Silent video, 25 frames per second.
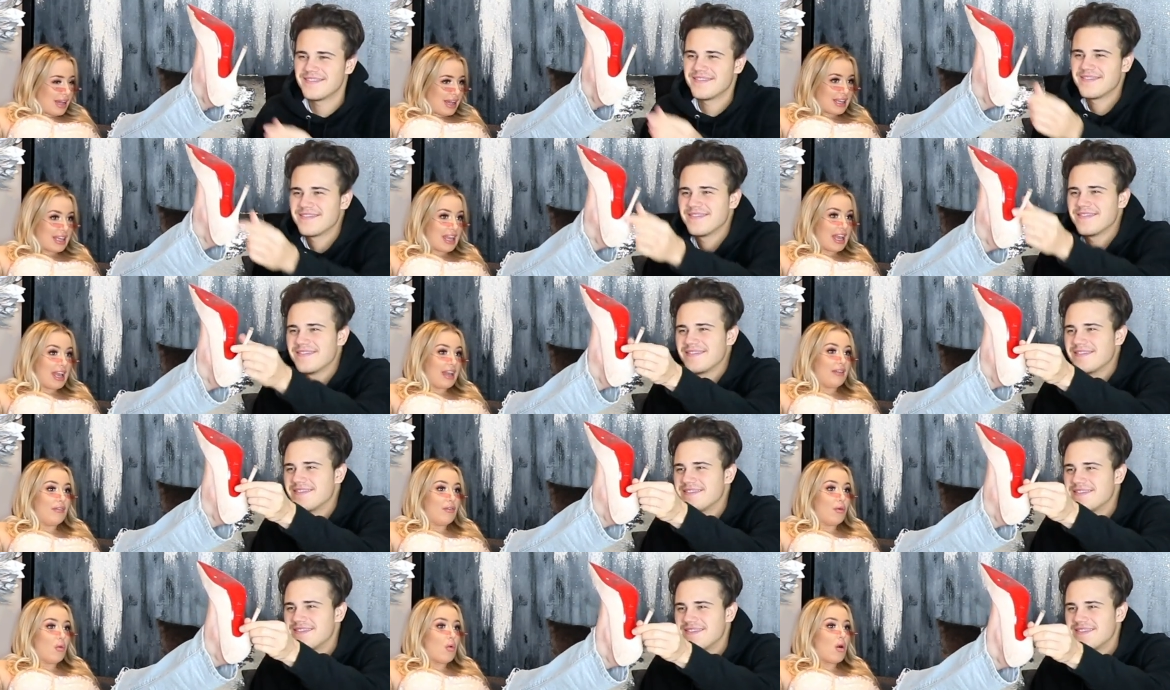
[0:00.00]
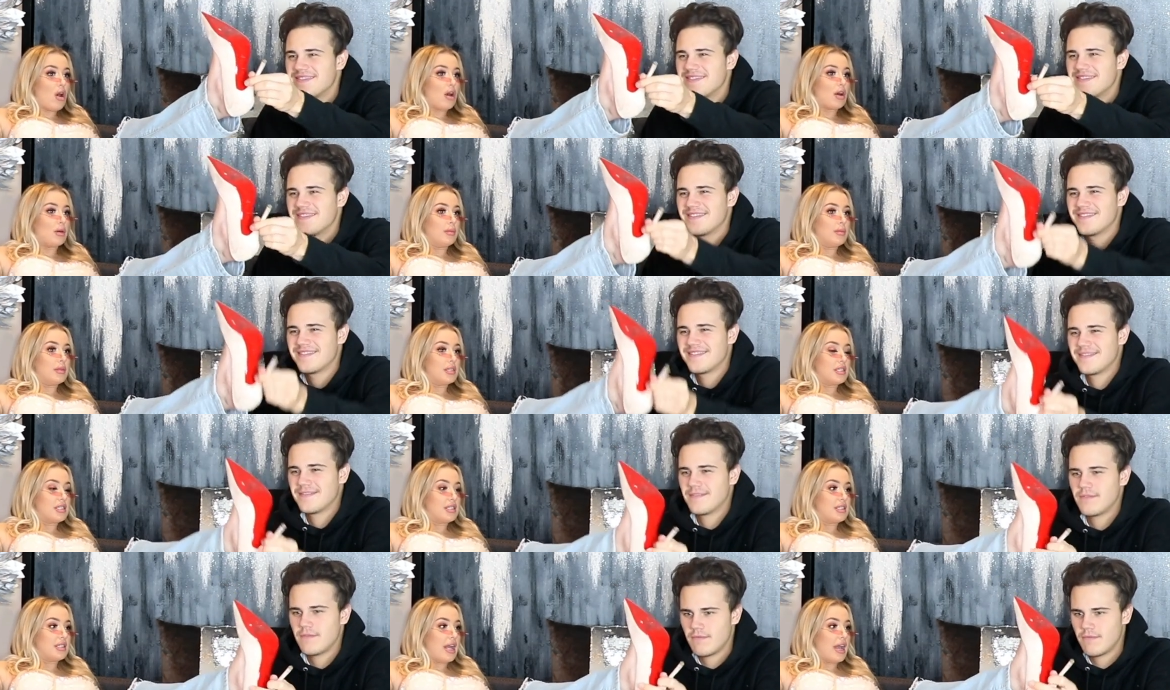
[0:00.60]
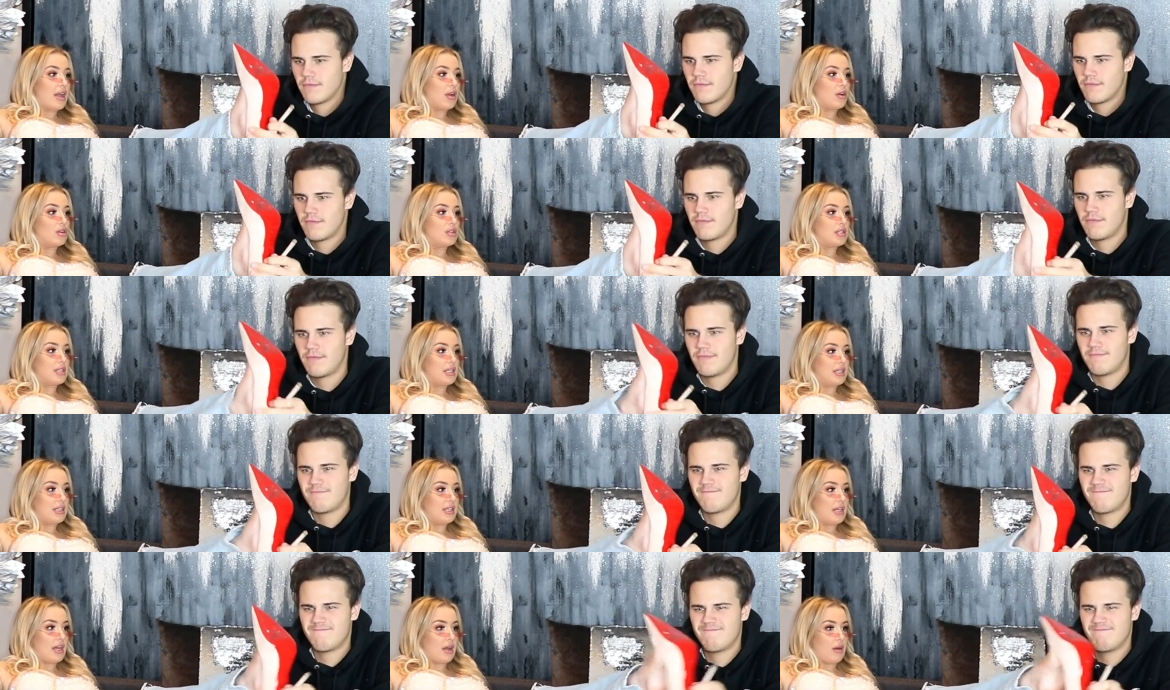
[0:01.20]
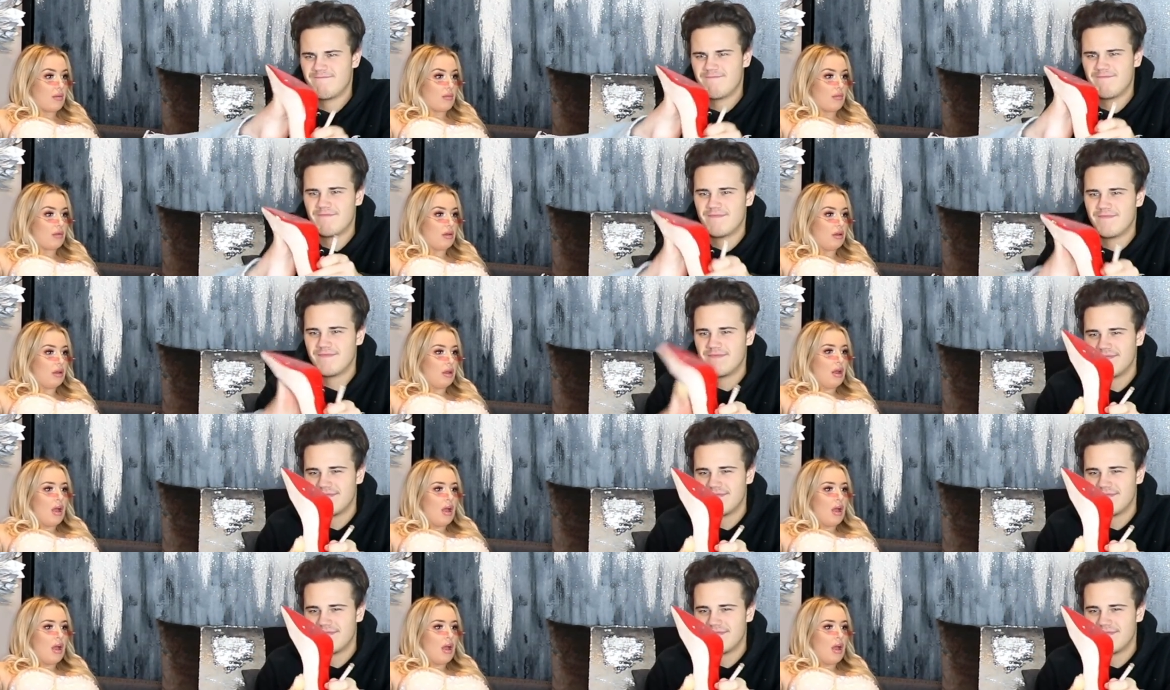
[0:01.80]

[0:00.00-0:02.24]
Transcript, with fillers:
Speaker 1: I can't even walk up the stairs and down.